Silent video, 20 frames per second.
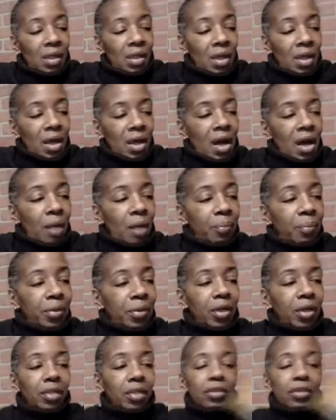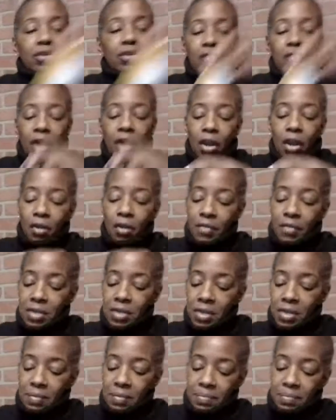I'll put a little
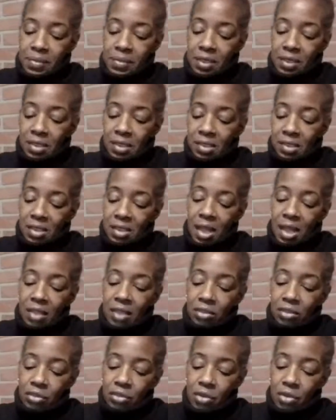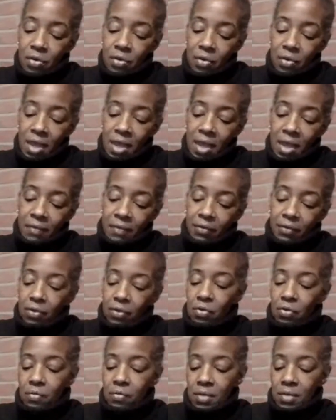curry because I don't have
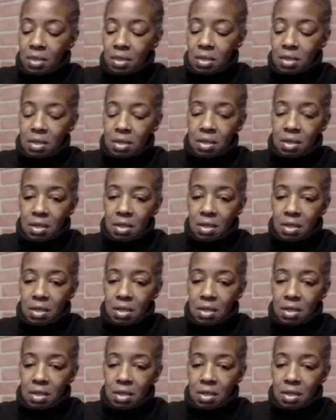cumin.